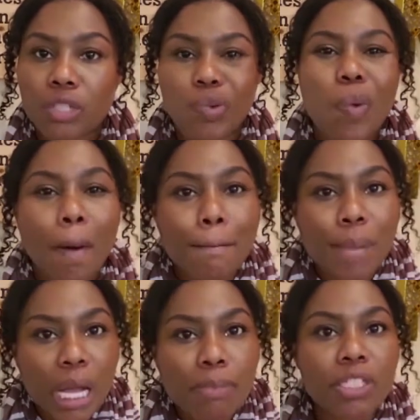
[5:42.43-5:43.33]
Because we want
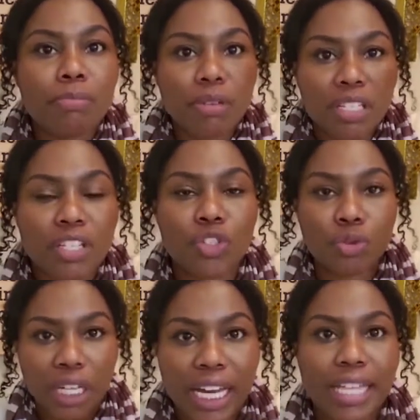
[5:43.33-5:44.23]
published books in
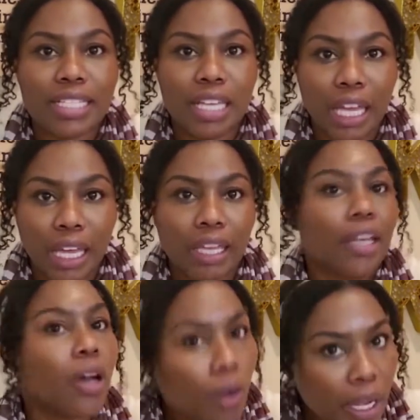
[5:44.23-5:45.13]
2019.
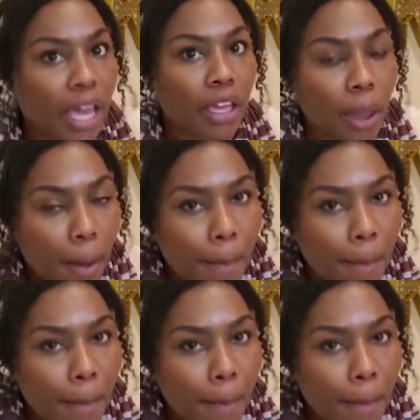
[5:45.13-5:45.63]
Okay?